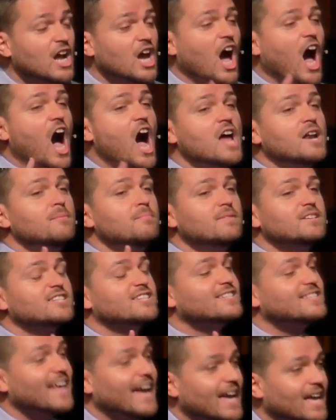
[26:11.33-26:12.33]

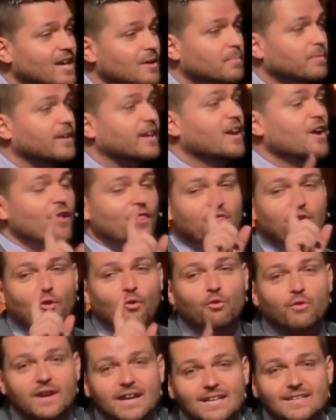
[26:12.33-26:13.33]
unmistakably the
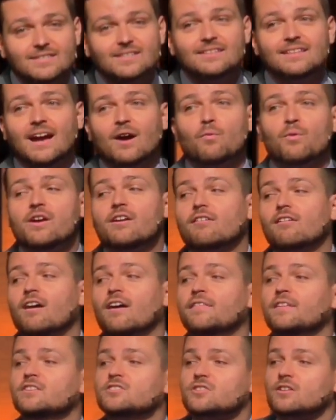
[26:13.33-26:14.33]
reason that we are
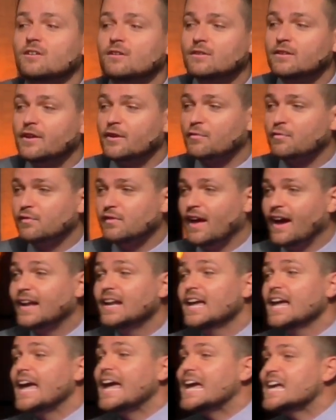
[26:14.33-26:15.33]
on this earlier flight
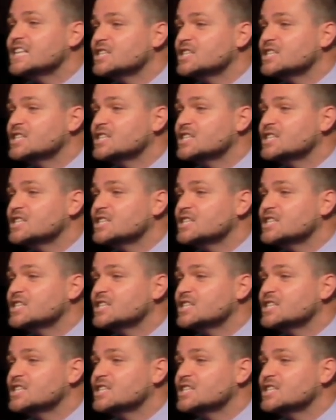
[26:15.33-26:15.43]
is